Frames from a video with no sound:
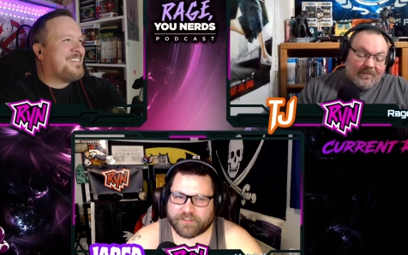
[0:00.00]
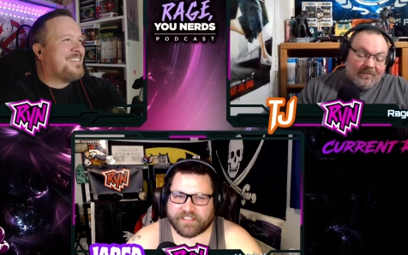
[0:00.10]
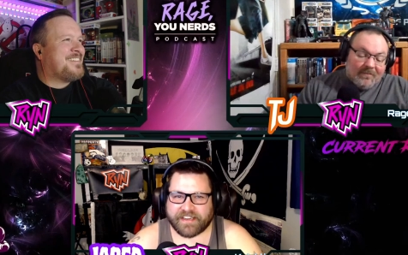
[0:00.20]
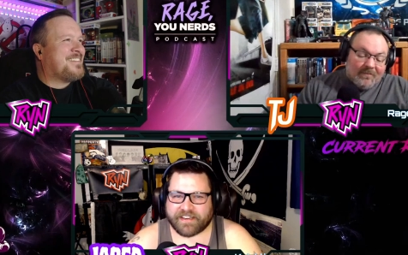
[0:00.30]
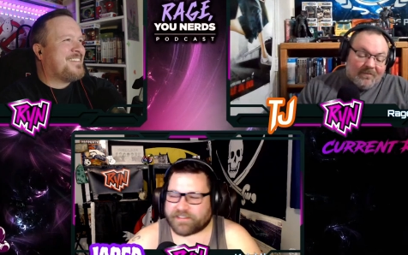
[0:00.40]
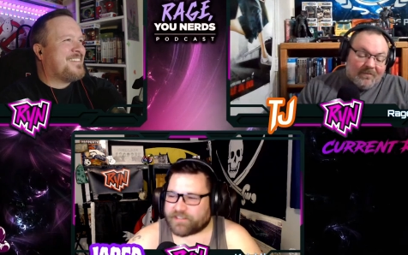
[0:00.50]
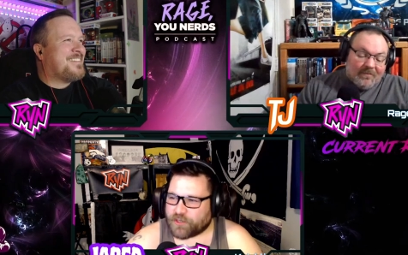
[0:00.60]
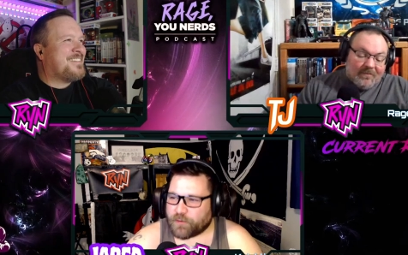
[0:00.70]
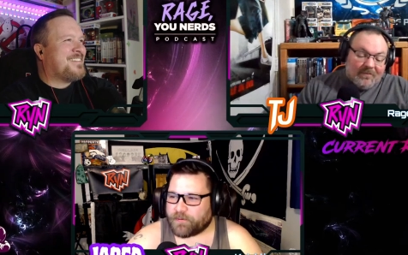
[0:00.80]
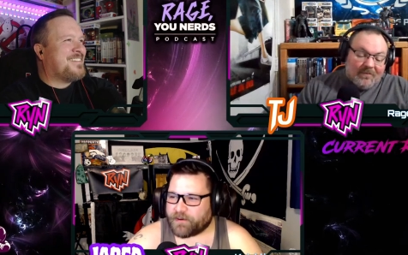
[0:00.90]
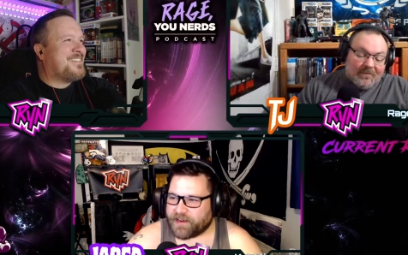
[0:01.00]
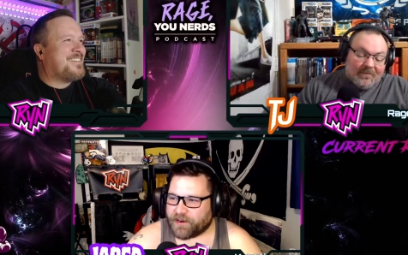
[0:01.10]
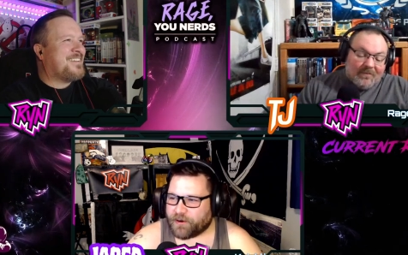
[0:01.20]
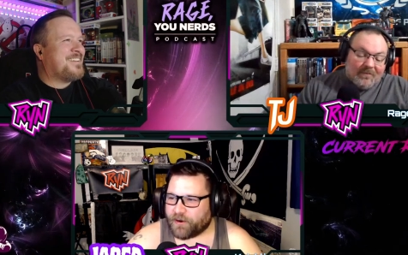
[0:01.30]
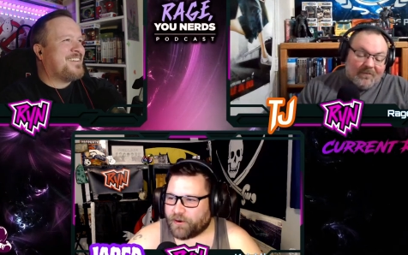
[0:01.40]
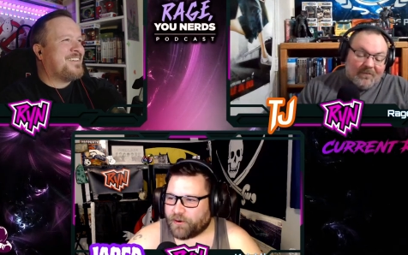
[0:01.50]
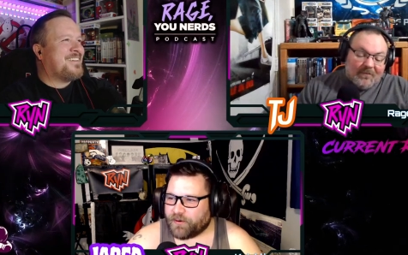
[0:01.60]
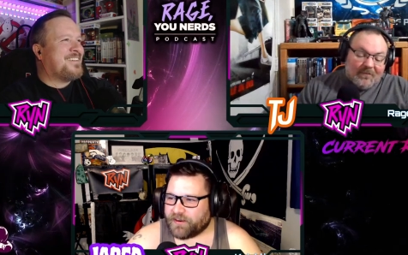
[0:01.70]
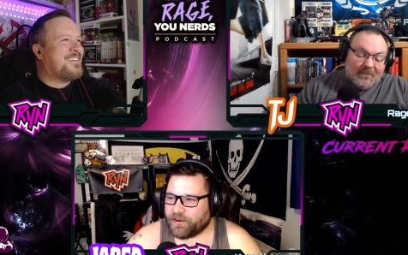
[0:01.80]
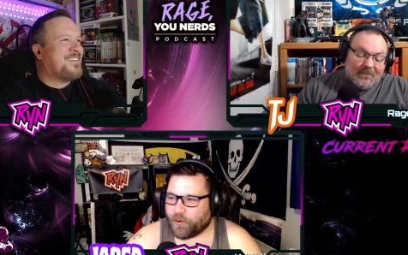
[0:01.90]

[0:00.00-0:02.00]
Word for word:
Speaker 1: seen a superhero